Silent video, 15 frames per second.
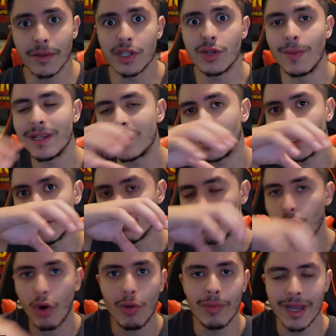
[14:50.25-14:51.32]
to basically
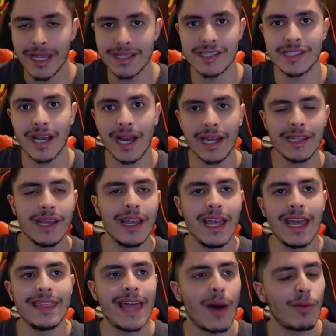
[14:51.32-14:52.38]
roam inside,
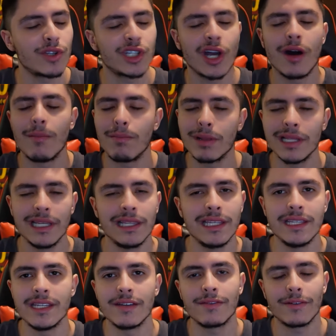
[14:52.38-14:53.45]
that was completely
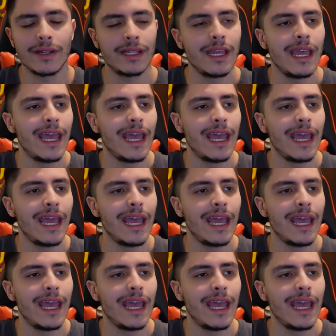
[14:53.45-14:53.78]
different.